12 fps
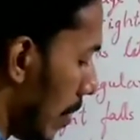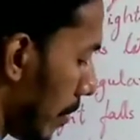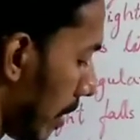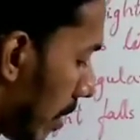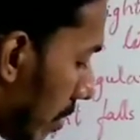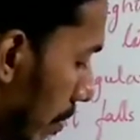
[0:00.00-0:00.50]

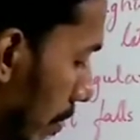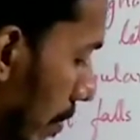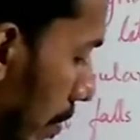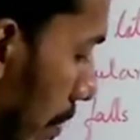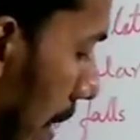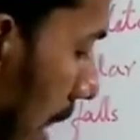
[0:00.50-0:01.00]
mirror.
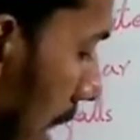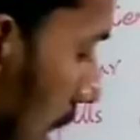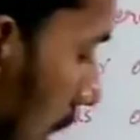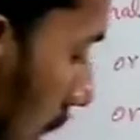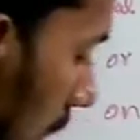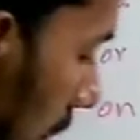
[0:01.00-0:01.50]

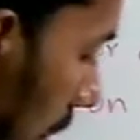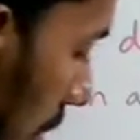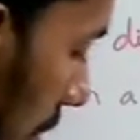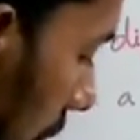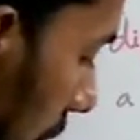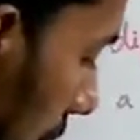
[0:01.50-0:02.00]
Parallel rays.